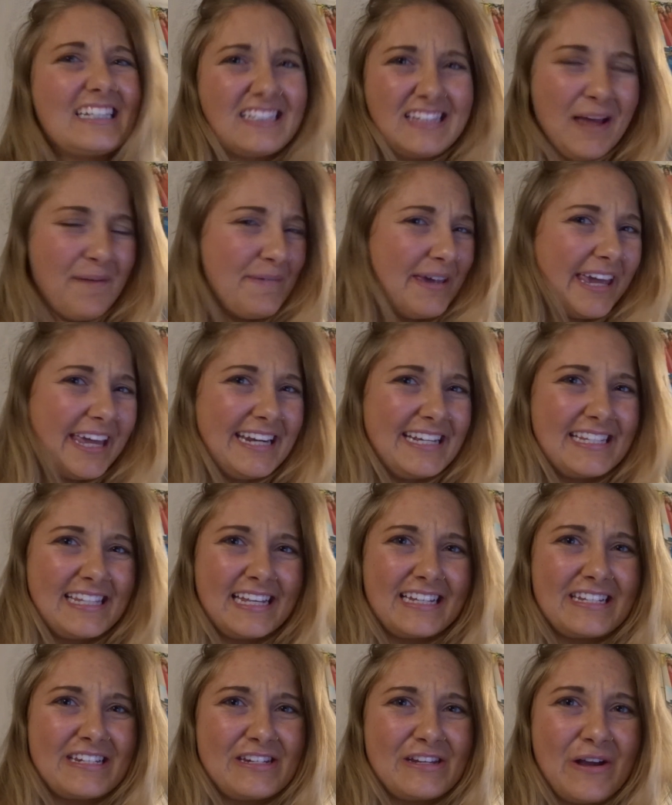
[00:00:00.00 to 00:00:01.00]
does that make any
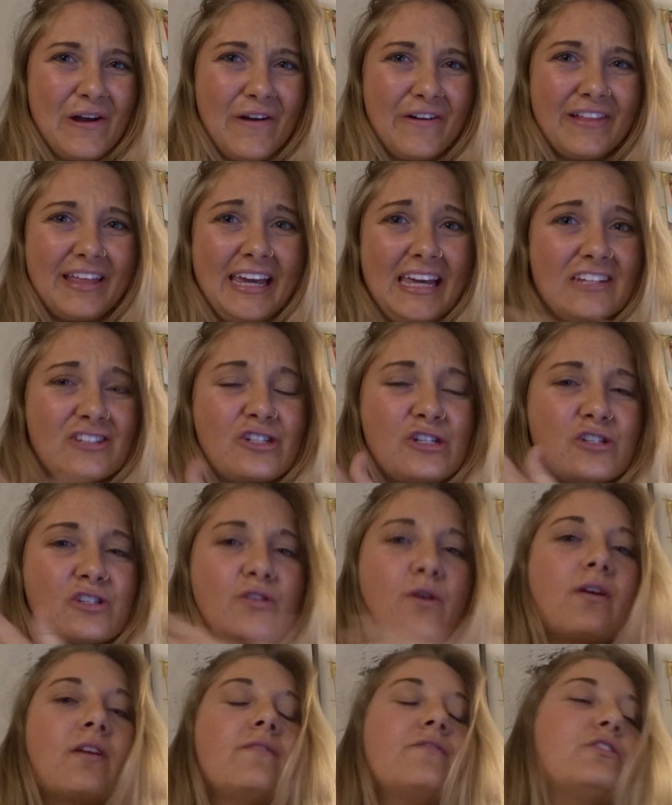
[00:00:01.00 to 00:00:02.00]
sense to y'all? Like, it's just
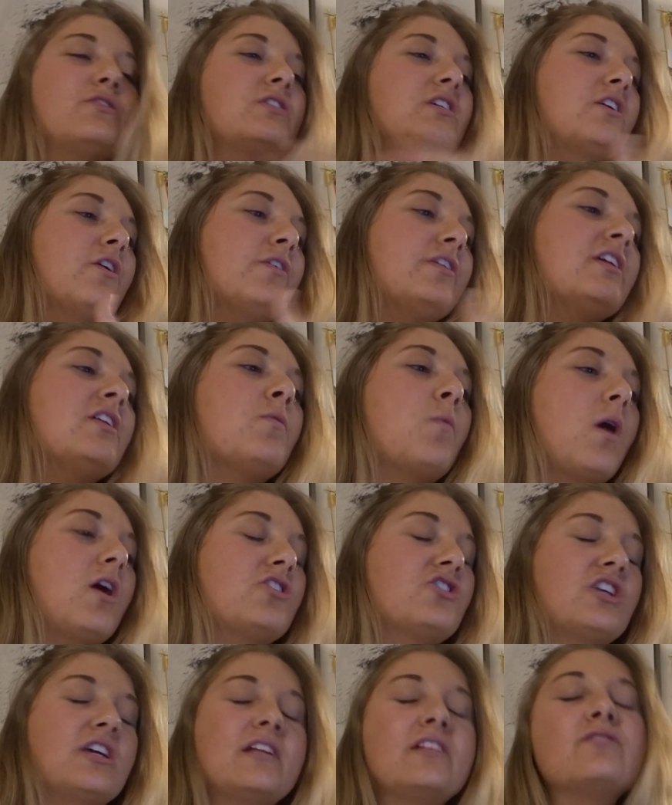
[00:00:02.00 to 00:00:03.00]
so confusing. Y'all need to
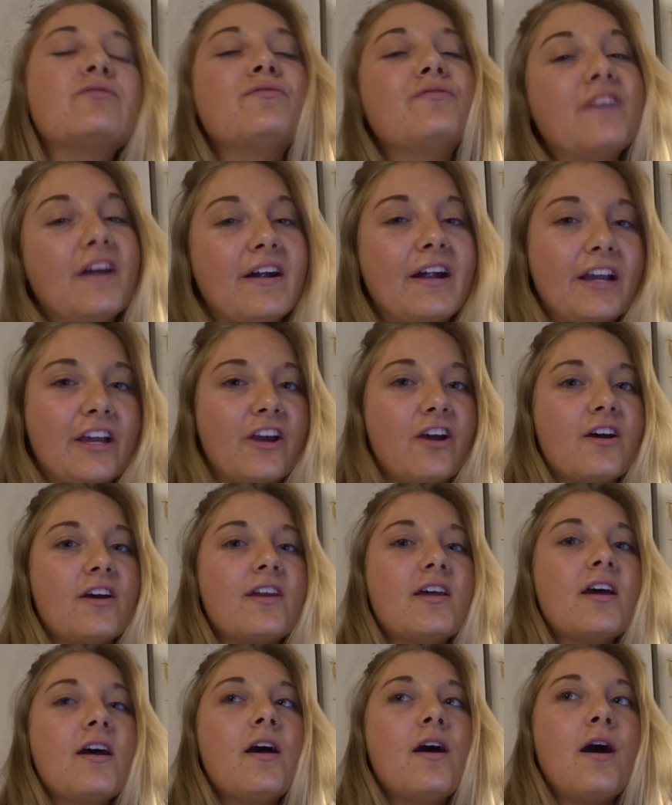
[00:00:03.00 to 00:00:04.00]
watch it. It's very good.